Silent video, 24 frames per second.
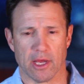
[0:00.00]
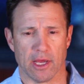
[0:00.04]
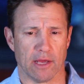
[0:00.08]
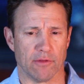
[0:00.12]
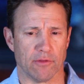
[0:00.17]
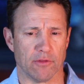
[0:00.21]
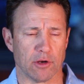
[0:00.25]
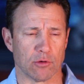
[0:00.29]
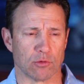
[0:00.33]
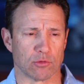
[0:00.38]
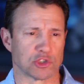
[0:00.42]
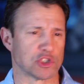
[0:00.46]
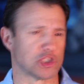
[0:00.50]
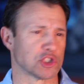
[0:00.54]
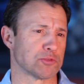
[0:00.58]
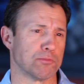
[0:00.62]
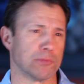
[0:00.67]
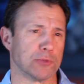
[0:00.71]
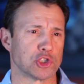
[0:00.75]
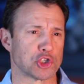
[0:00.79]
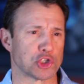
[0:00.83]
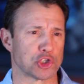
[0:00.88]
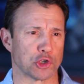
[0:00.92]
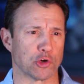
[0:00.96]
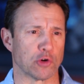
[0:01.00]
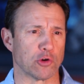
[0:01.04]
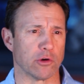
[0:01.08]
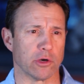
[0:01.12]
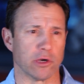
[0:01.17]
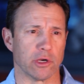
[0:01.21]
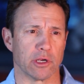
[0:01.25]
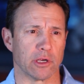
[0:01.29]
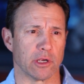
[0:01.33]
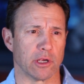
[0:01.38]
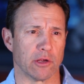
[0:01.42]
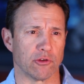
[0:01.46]
And then it was just
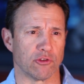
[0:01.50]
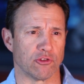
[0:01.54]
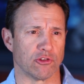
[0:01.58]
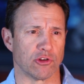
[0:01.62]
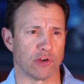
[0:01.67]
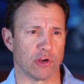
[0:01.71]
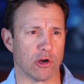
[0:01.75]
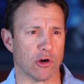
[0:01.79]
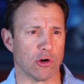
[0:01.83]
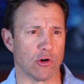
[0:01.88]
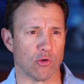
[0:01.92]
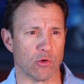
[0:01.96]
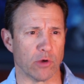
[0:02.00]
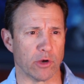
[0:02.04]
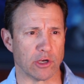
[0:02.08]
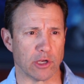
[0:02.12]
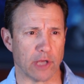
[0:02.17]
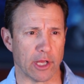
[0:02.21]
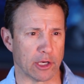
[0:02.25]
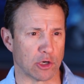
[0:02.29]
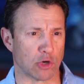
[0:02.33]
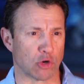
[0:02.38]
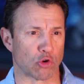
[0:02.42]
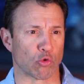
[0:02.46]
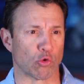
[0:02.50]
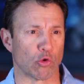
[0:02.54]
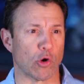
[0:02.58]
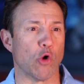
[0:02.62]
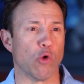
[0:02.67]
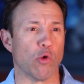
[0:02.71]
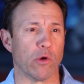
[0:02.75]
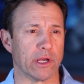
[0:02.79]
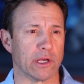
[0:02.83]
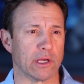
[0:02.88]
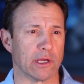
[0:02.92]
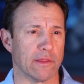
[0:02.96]
maturing as you go and, and
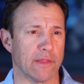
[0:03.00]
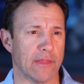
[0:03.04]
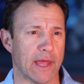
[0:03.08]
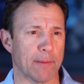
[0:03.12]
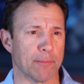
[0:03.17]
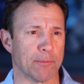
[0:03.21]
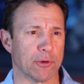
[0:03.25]
growing in that